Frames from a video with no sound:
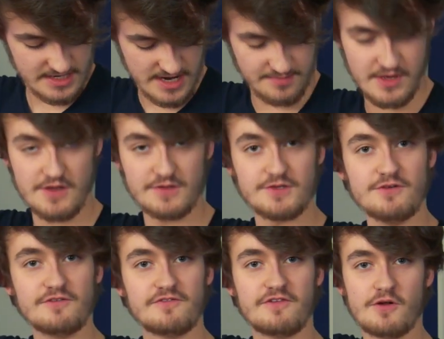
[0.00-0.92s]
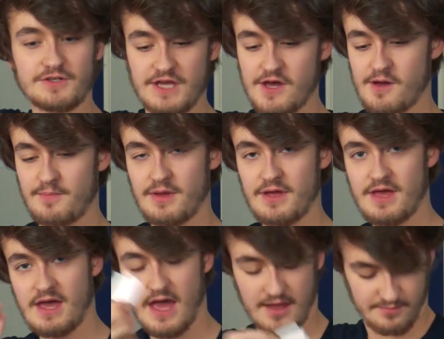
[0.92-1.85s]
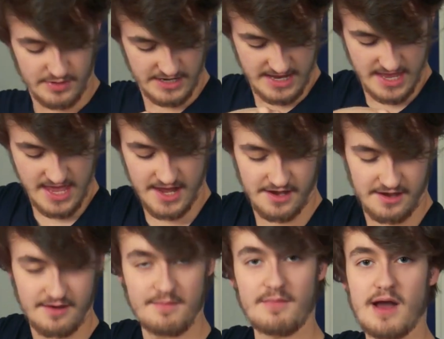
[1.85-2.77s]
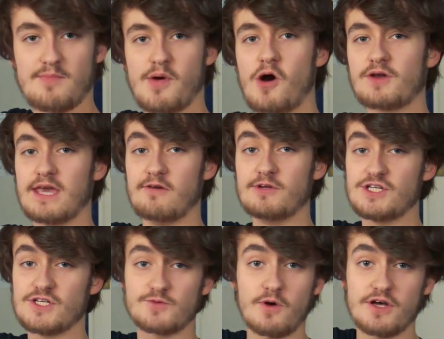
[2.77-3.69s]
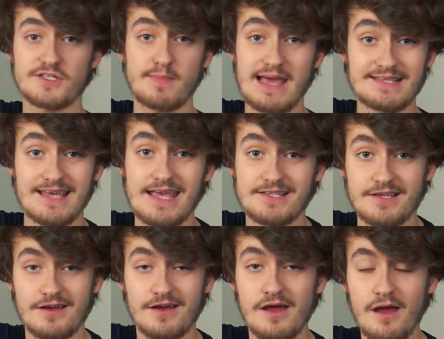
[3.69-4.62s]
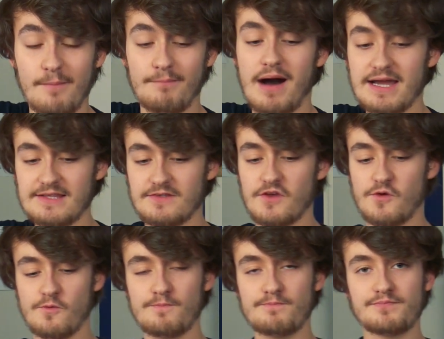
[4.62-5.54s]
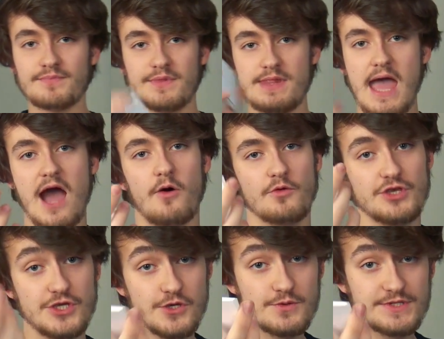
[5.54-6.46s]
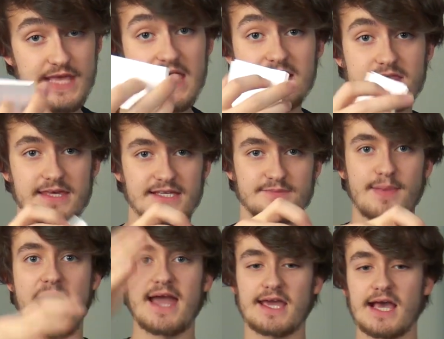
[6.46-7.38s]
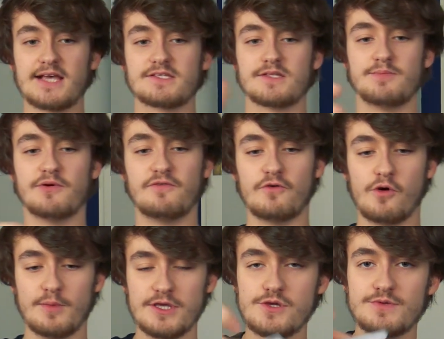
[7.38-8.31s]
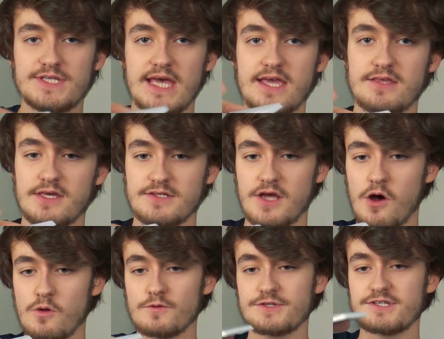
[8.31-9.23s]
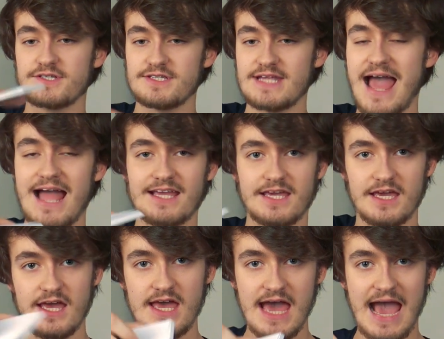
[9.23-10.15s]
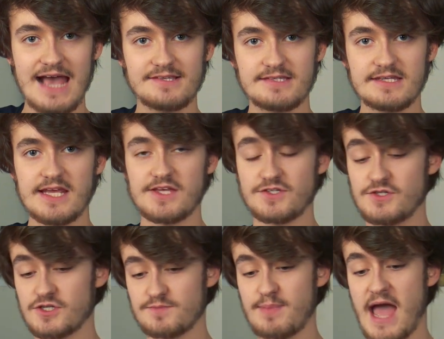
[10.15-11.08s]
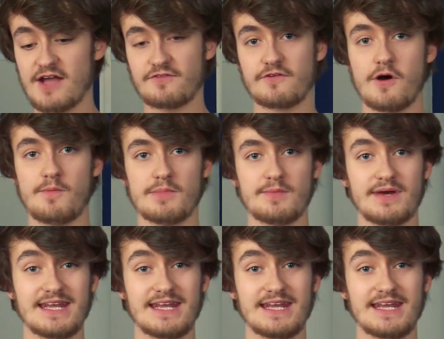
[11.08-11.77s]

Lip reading: I'm going to fold it up and put it in my pocket, which is what a spectator might do. Now, you take this back as the performer. You take this whole stack as it is, just back from them.